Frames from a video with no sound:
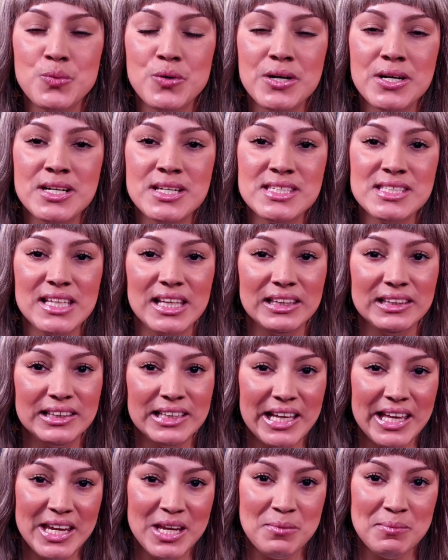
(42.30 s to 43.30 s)
was
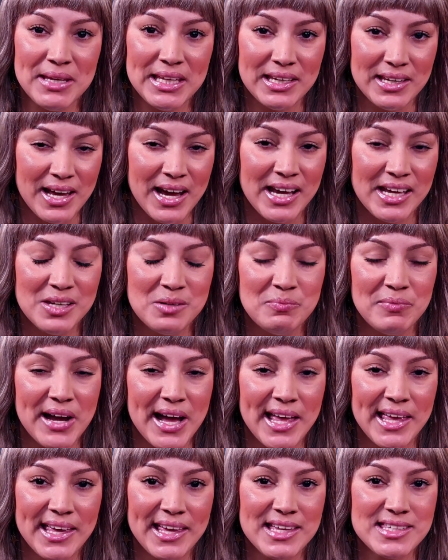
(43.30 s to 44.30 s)
Lady Midnight
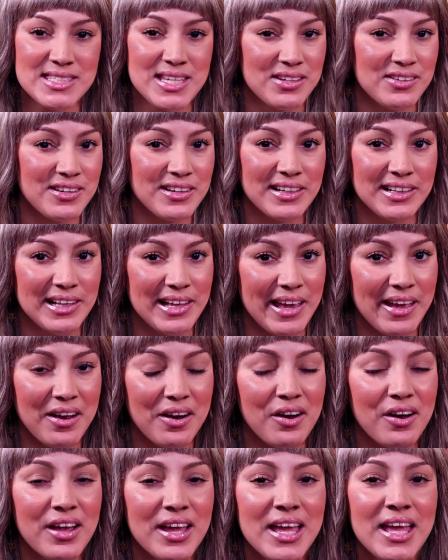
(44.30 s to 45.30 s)
by Cassandra
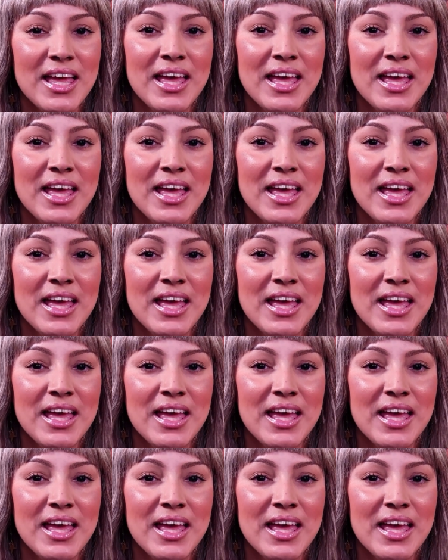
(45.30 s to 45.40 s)
Clare,